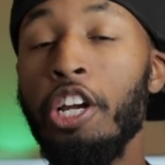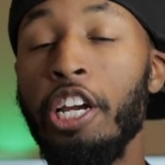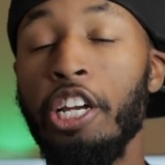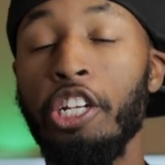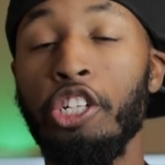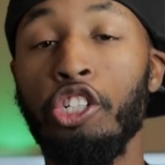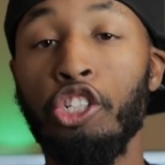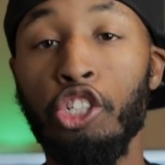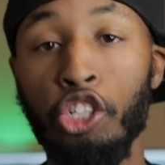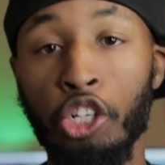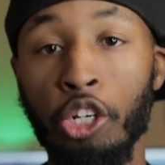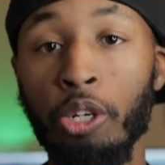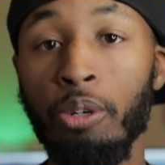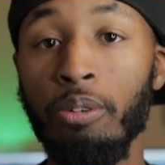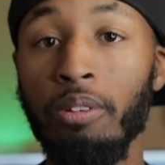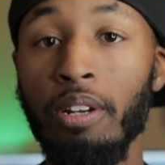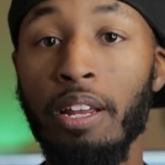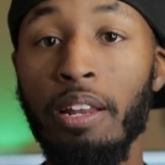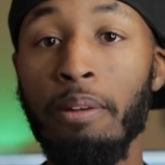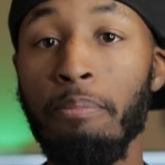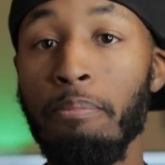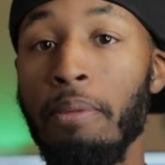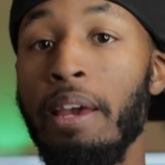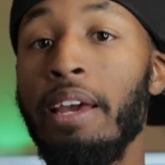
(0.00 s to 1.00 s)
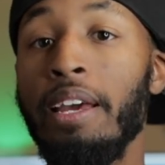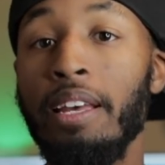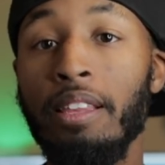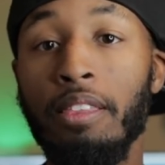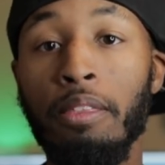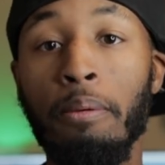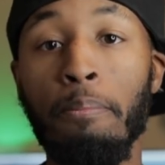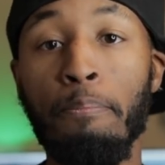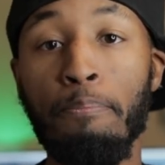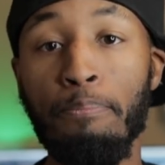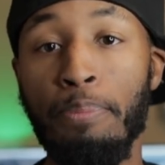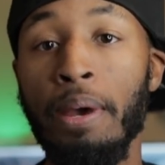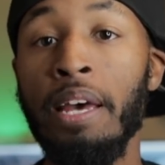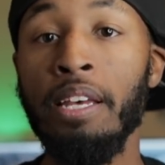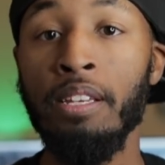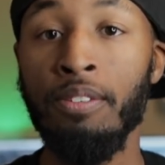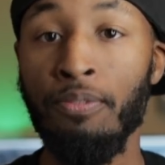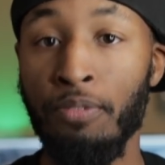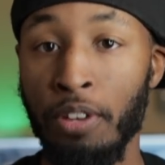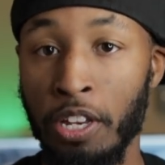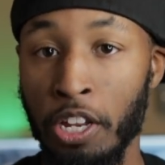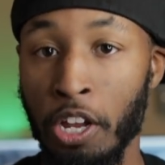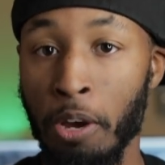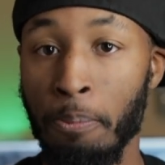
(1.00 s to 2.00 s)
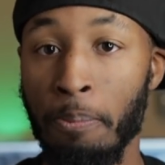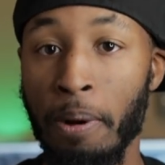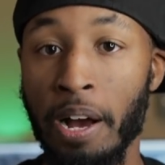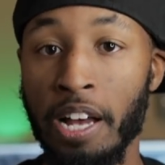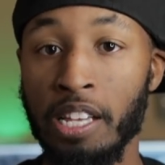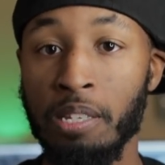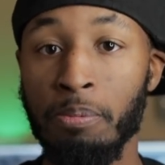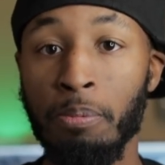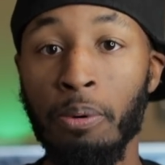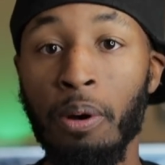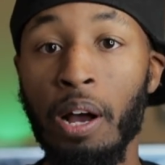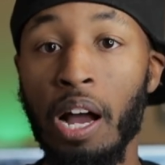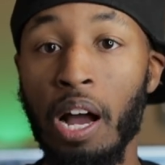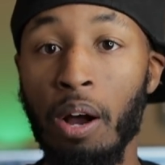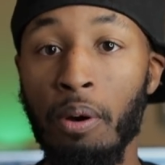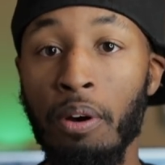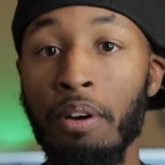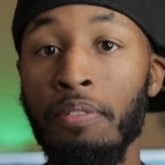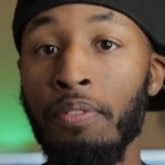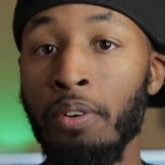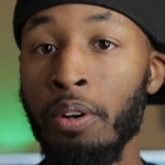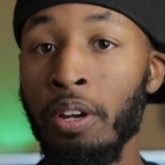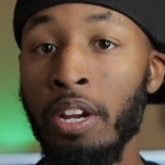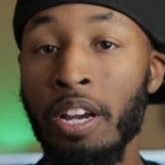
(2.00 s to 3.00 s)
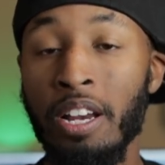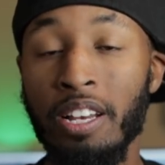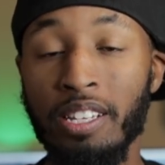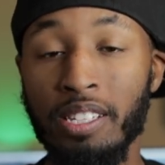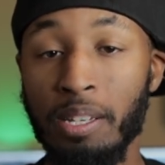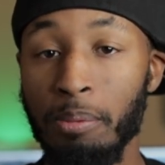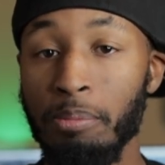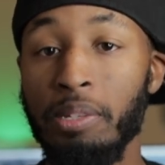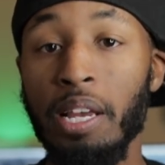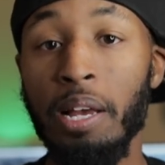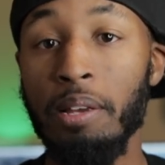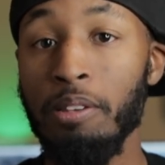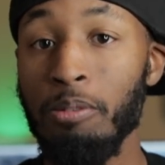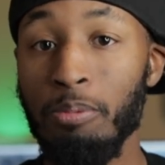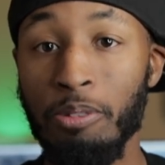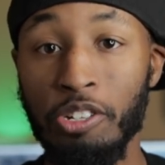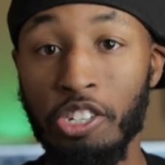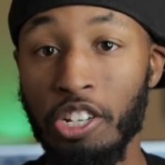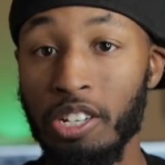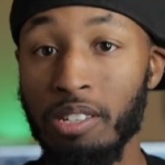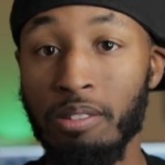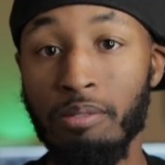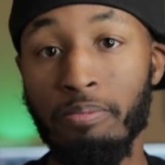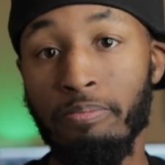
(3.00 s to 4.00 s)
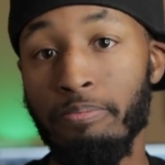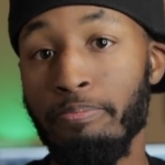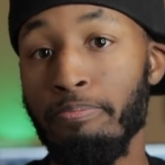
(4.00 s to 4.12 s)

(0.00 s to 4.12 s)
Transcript: and shoot and make the best video possible. However, sometimes we just